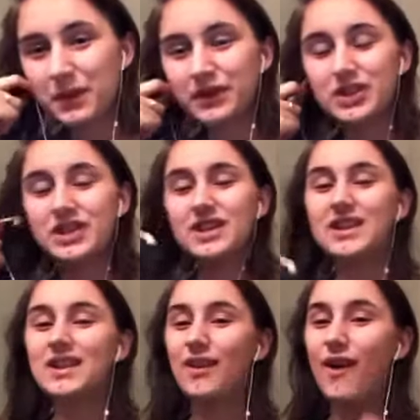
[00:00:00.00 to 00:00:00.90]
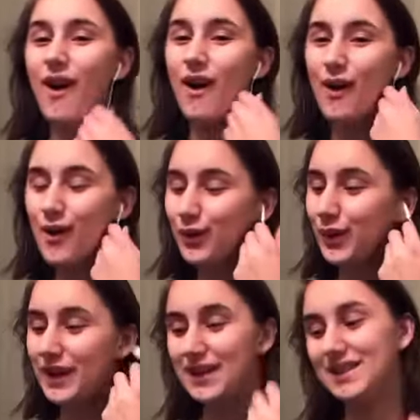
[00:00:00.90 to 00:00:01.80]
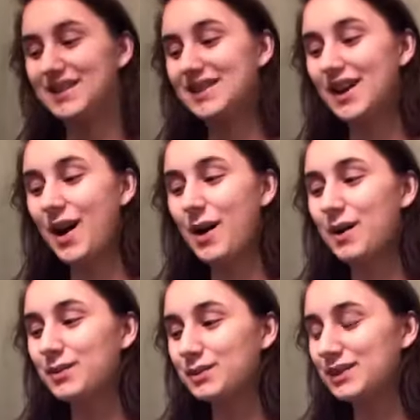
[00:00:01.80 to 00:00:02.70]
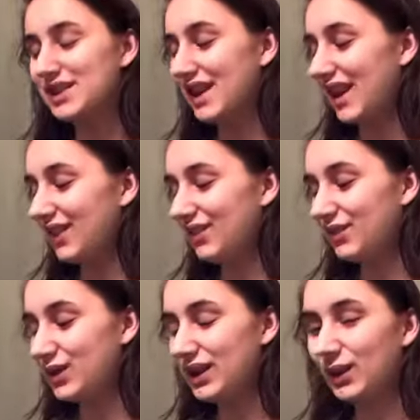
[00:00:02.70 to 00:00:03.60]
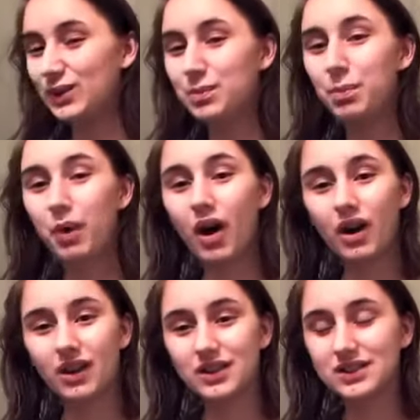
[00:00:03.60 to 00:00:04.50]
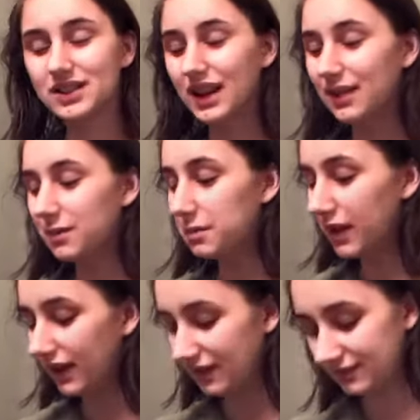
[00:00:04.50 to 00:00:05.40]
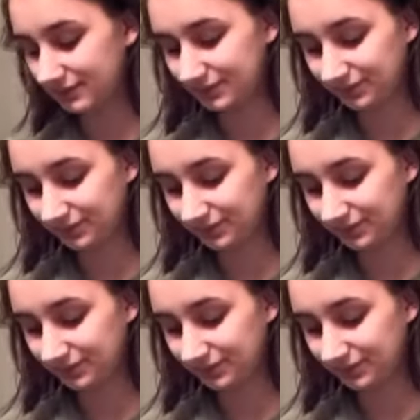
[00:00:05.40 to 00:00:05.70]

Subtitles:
She always comes with those bars. Like, man.